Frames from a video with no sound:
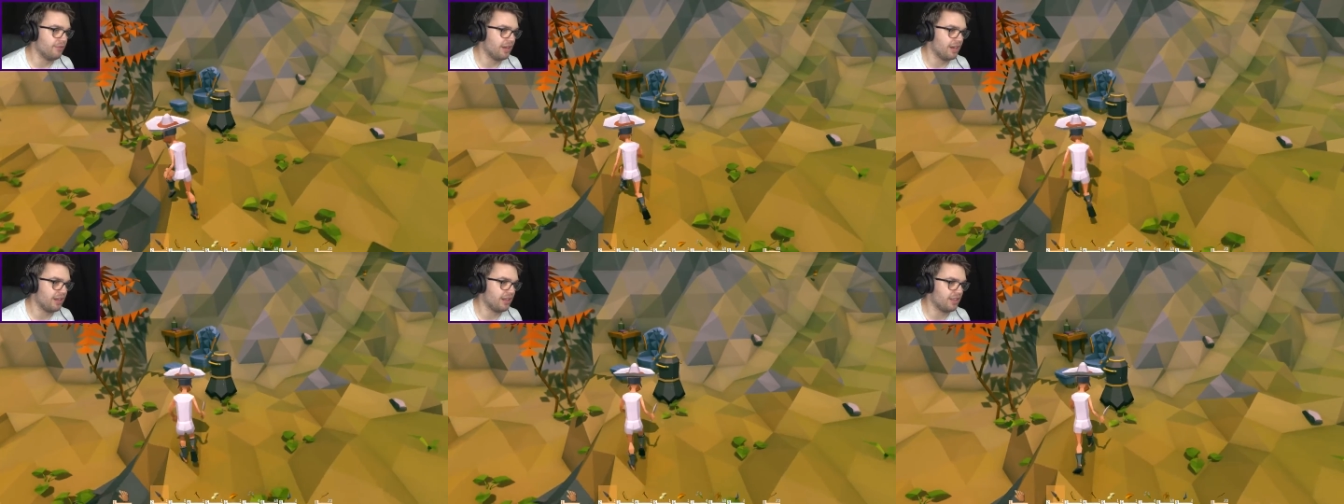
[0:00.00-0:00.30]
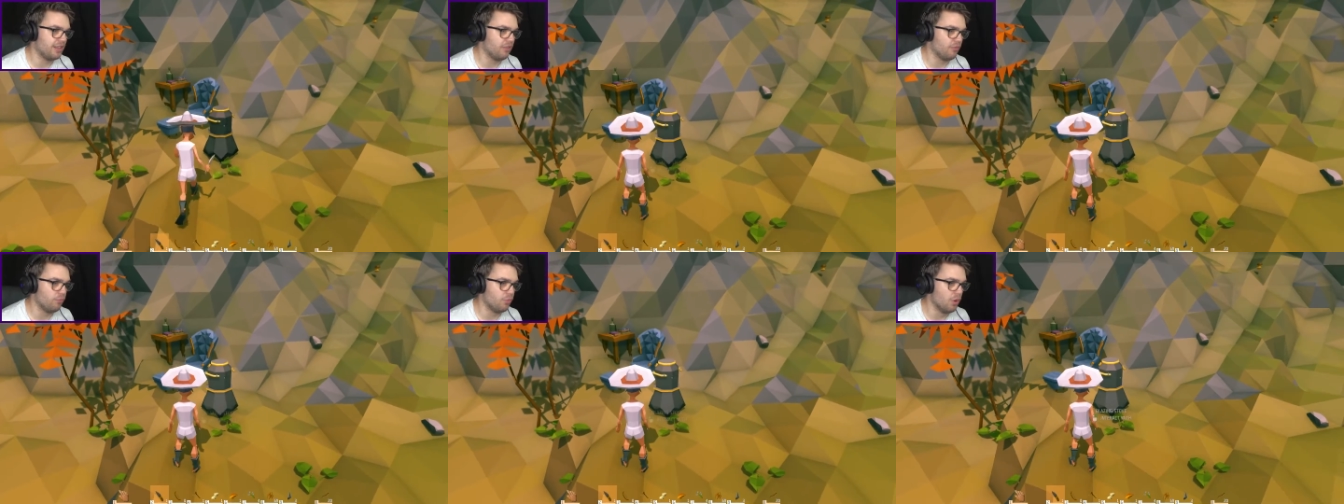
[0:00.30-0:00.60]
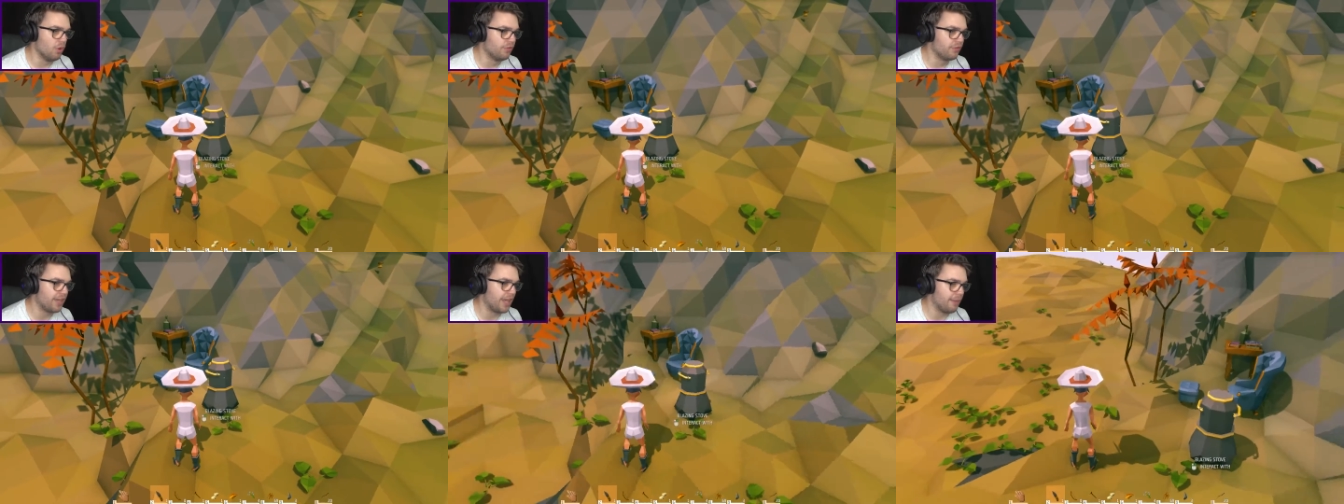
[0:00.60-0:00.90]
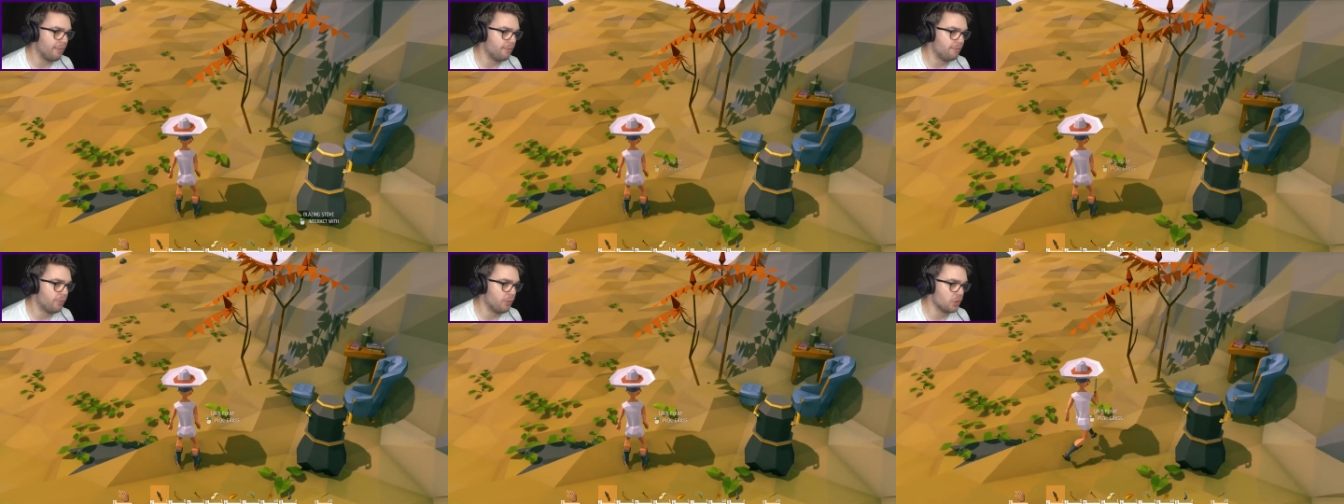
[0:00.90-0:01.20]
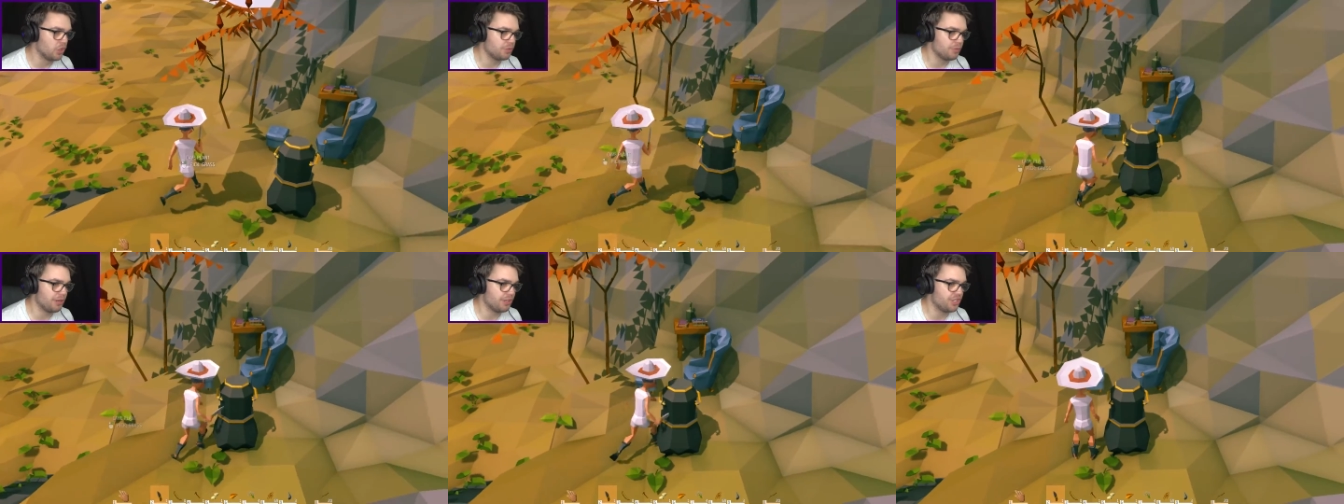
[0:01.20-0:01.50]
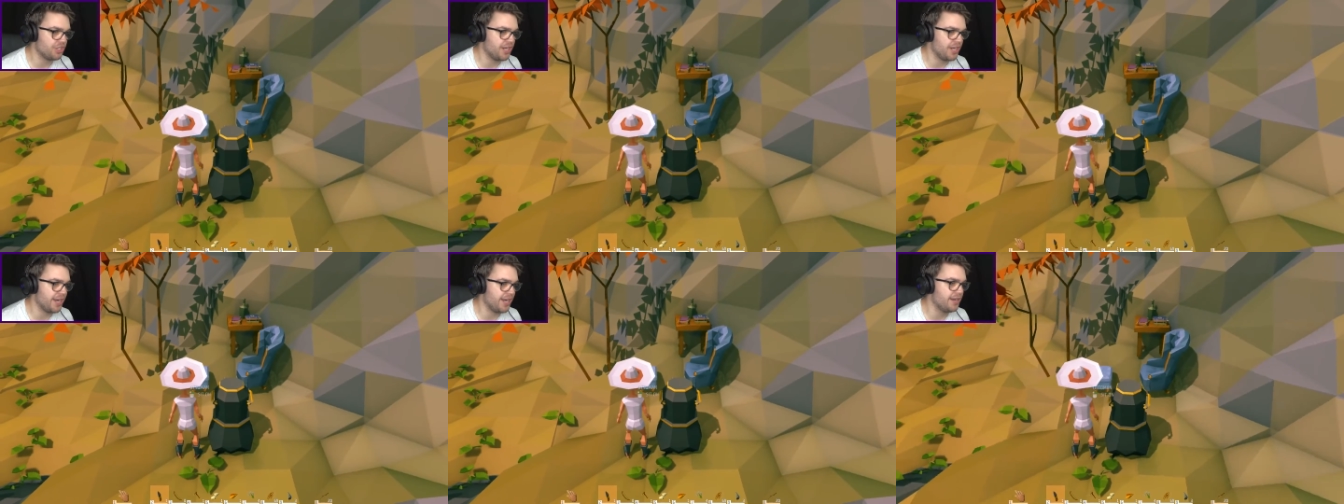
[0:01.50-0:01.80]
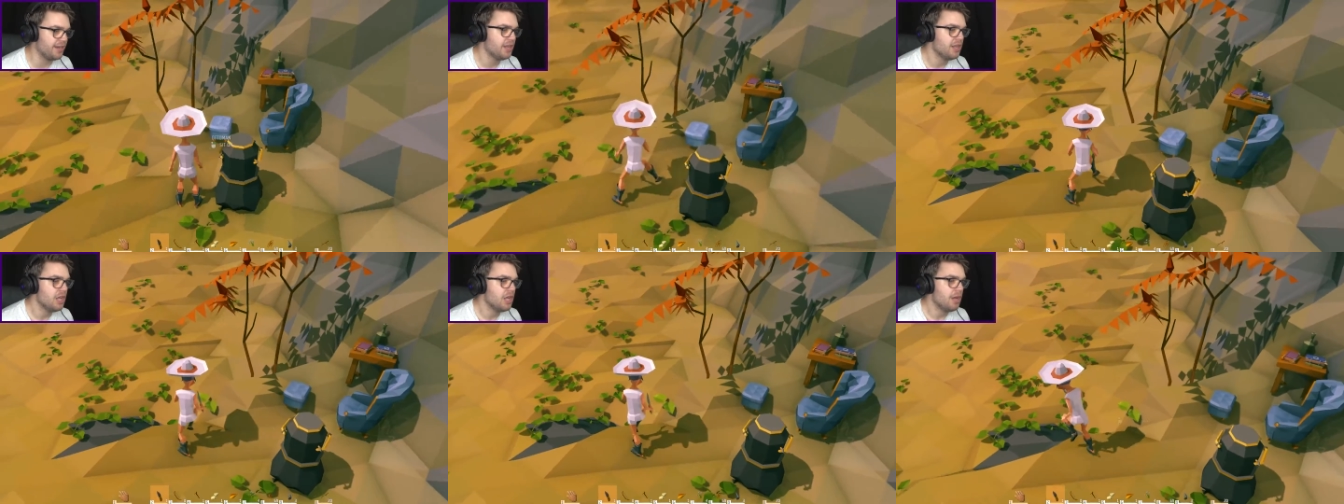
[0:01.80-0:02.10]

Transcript: like, the wolf came and pushed my shit in.